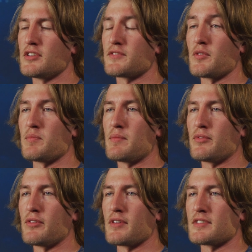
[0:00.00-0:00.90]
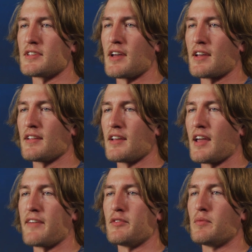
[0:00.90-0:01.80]
is for people who are sick.
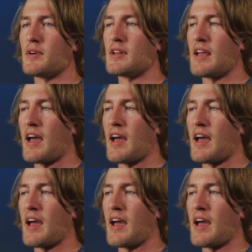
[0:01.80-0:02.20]
Everybody